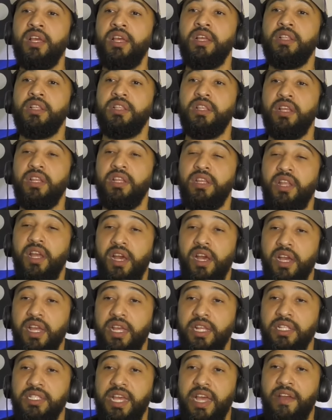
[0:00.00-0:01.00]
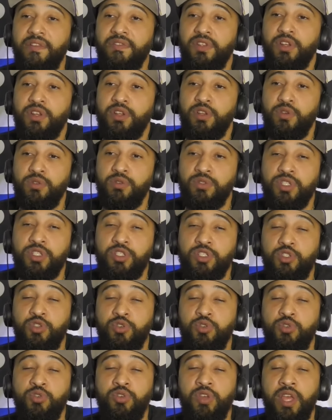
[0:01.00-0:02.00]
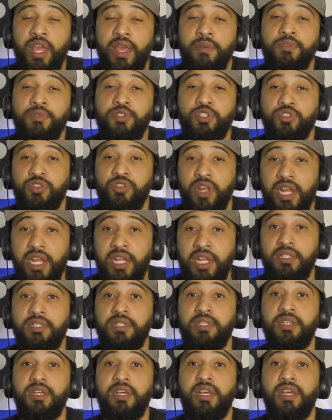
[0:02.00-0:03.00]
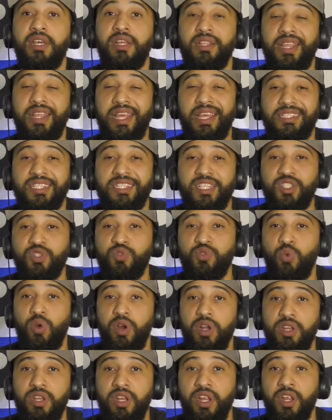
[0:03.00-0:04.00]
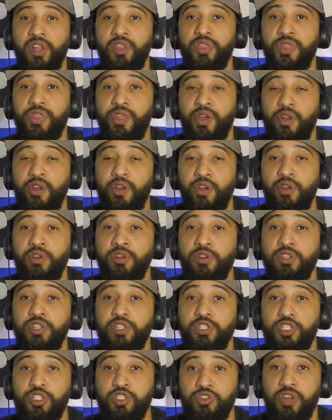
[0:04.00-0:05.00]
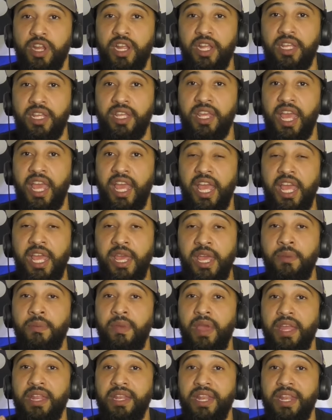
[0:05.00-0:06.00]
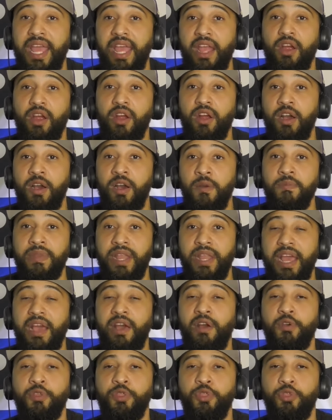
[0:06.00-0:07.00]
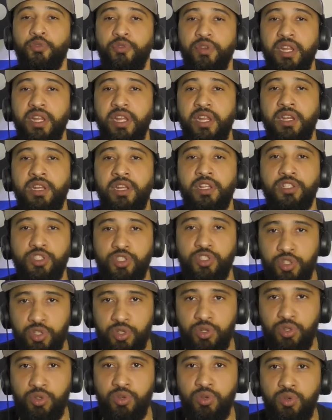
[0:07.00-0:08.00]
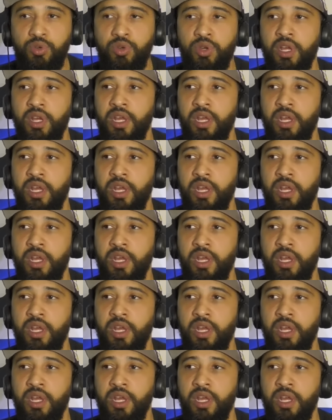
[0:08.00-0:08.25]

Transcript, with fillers: the Nuggets, after losing two games straight, they just won their third straight game and they are up now three to two.